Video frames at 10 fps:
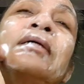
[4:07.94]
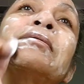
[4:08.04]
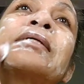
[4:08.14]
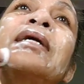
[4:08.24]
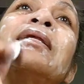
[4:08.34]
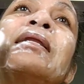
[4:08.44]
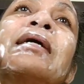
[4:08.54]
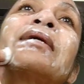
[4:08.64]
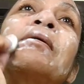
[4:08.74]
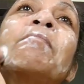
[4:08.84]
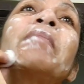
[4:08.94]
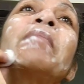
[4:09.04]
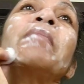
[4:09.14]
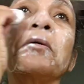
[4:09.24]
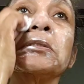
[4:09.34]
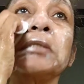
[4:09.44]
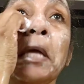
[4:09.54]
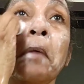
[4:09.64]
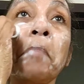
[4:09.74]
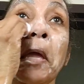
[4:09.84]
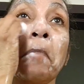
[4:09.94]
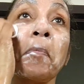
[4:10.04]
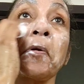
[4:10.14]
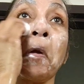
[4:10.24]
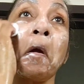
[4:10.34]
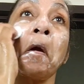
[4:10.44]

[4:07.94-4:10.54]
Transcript: It's kind of like a mild sandpaper.